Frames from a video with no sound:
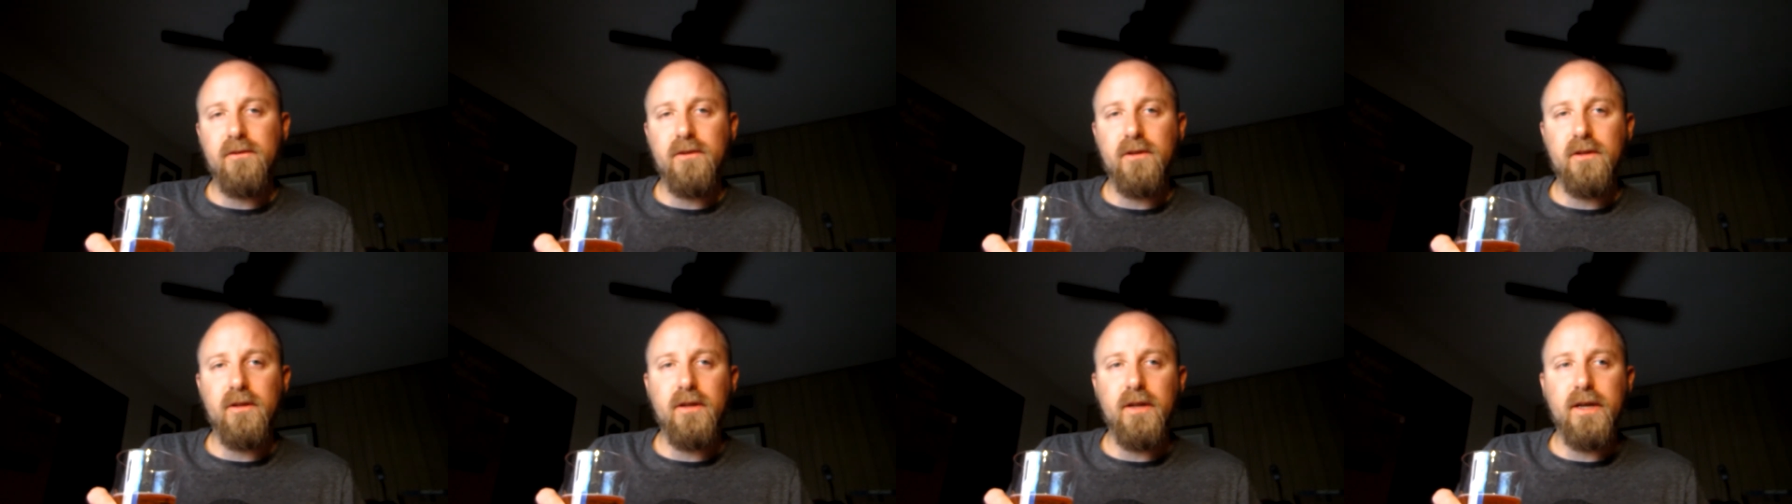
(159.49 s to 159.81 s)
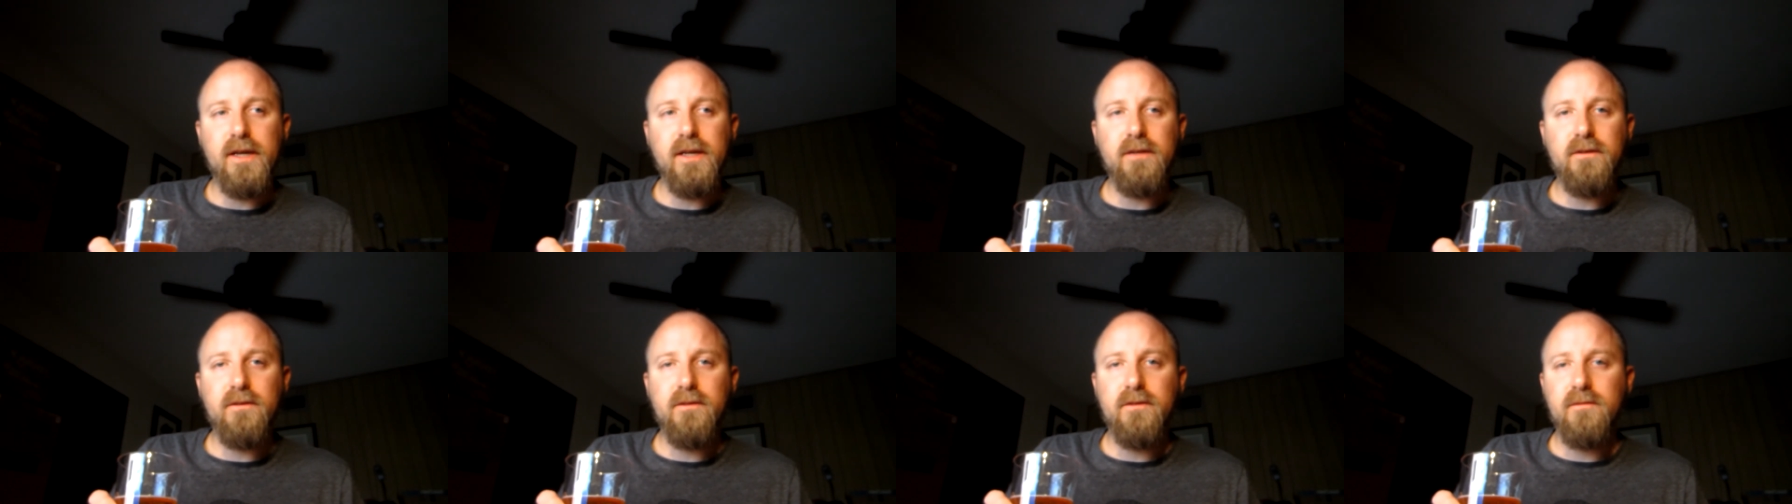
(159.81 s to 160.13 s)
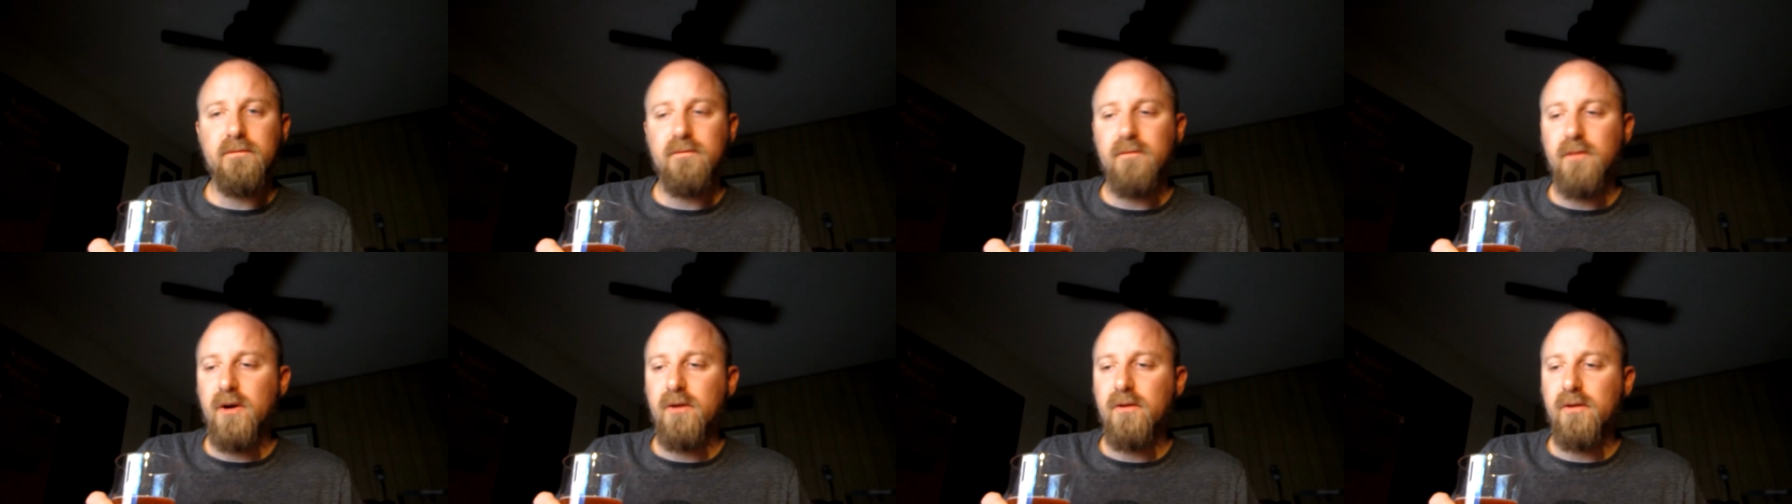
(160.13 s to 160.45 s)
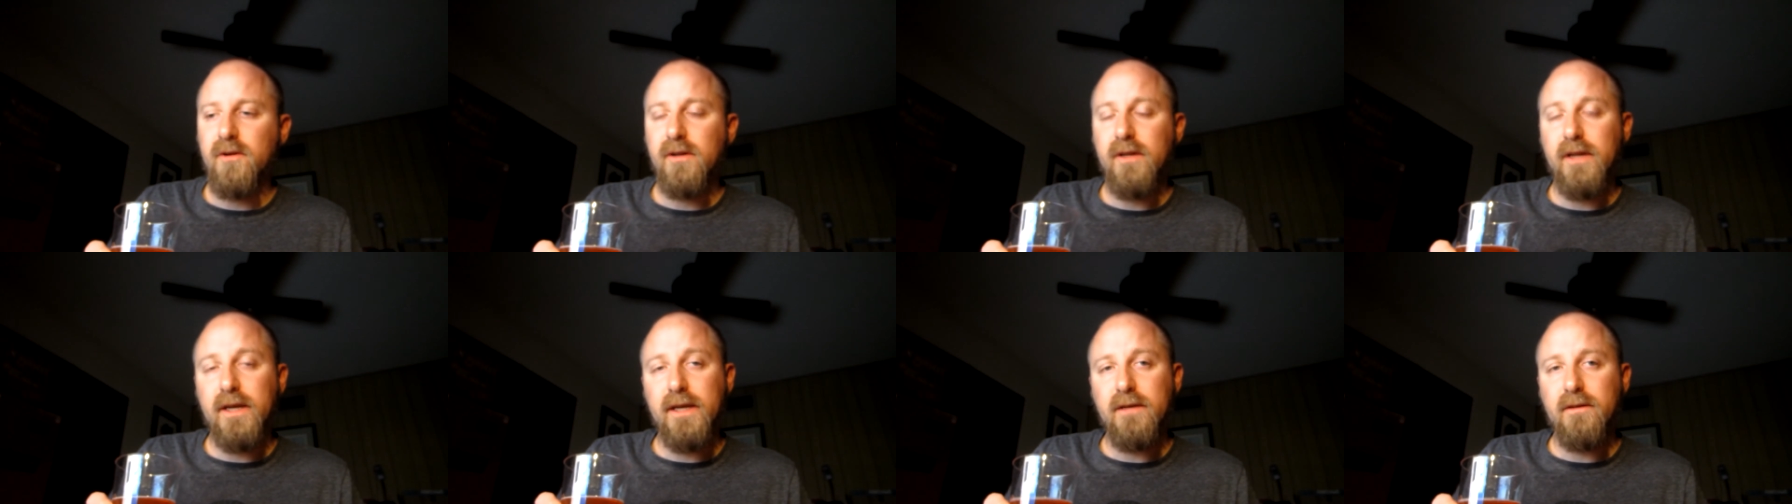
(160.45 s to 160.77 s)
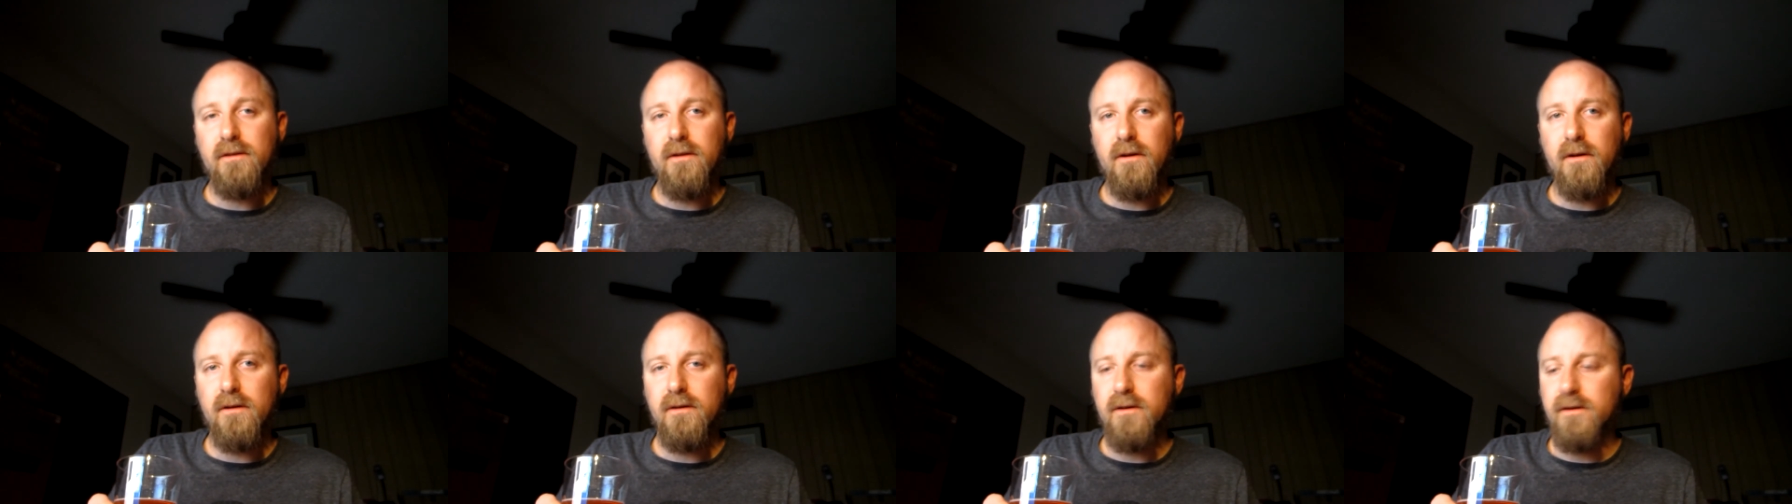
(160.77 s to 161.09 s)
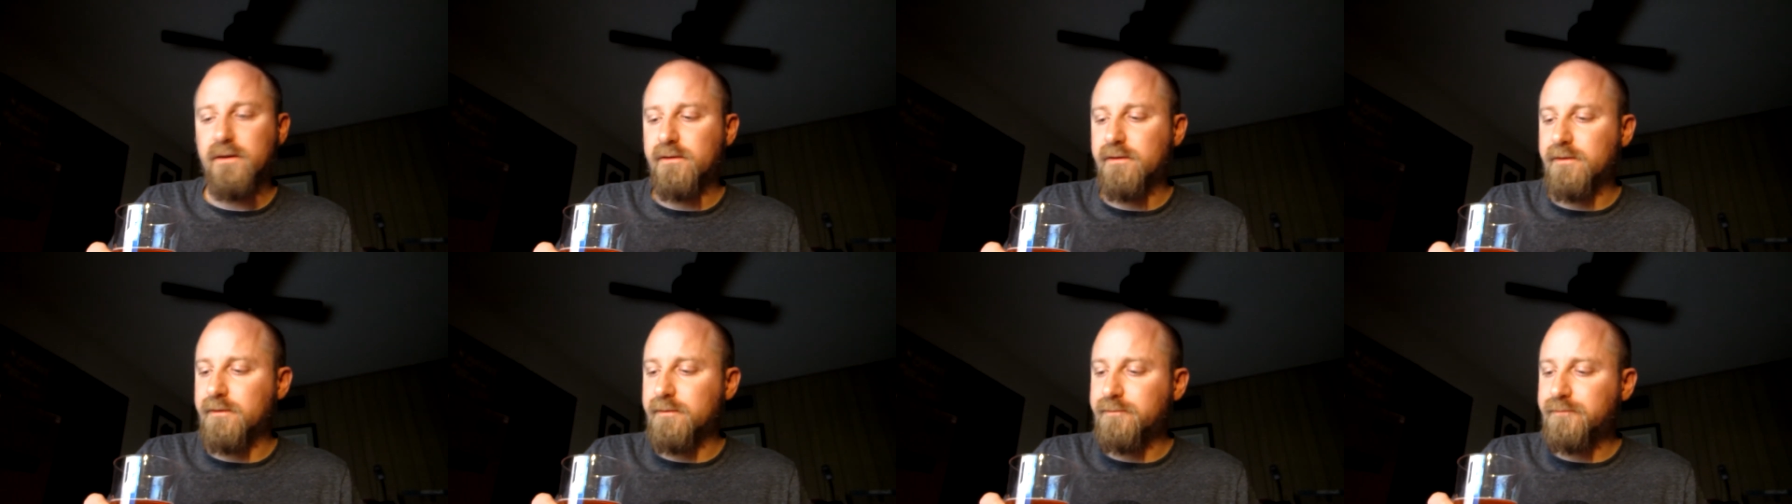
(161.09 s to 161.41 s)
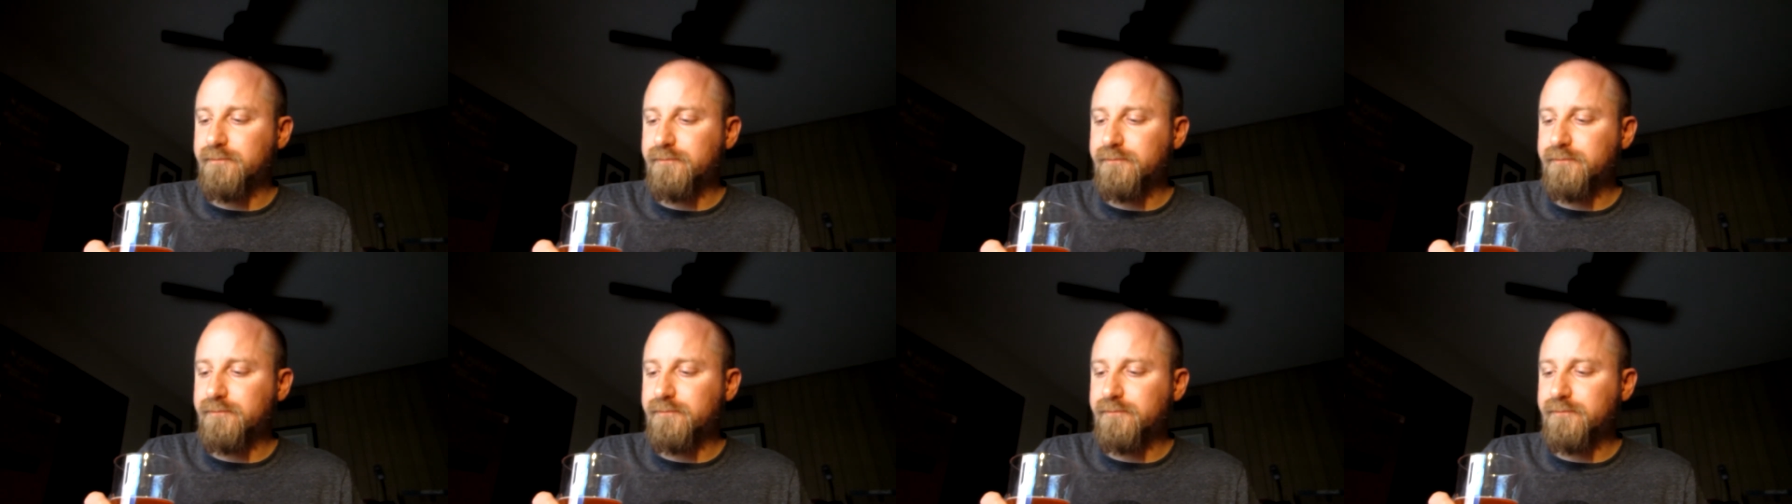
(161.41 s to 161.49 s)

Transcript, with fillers: of a light, moderate light tartness.